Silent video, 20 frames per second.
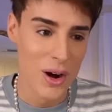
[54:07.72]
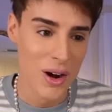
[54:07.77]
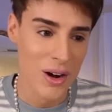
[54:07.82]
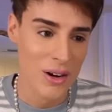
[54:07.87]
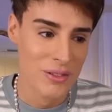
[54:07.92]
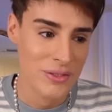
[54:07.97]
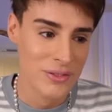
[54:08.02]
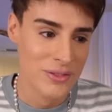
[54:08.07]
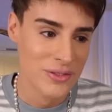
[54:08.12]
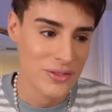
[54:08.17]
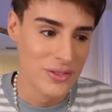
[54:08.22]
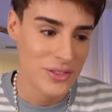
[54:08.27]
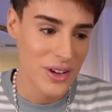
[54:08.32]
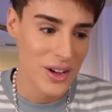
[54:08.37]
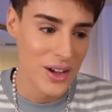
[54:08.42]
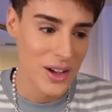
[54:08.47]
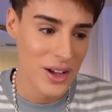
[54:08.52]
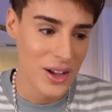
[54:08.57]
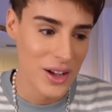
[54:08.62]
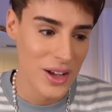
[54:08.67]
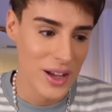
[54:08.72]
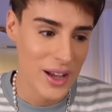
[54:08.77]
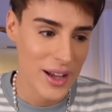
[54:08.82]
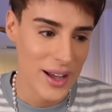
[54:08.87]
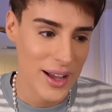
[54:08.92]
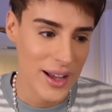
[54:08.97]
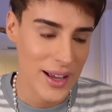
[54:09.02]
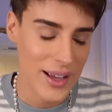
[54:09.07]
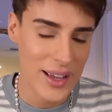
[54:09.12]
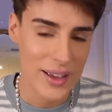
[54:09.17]
of
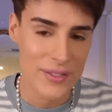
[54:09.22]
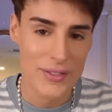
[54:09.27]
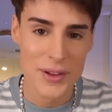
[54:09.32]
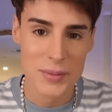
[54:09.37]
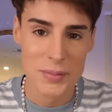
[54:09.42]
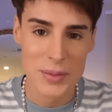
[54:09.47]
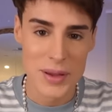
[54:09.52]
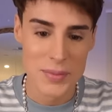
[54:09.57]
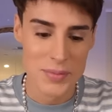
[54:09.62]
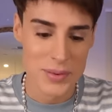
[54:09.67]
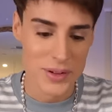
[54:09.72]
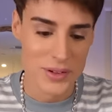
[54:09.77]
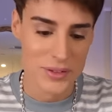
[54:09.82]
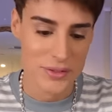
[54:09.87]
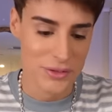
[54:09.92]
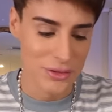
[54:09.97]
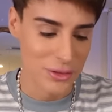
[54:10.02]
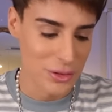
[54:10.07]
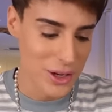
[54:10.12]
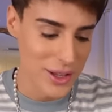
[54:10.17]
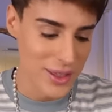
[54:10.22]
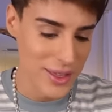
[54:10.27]
giving people free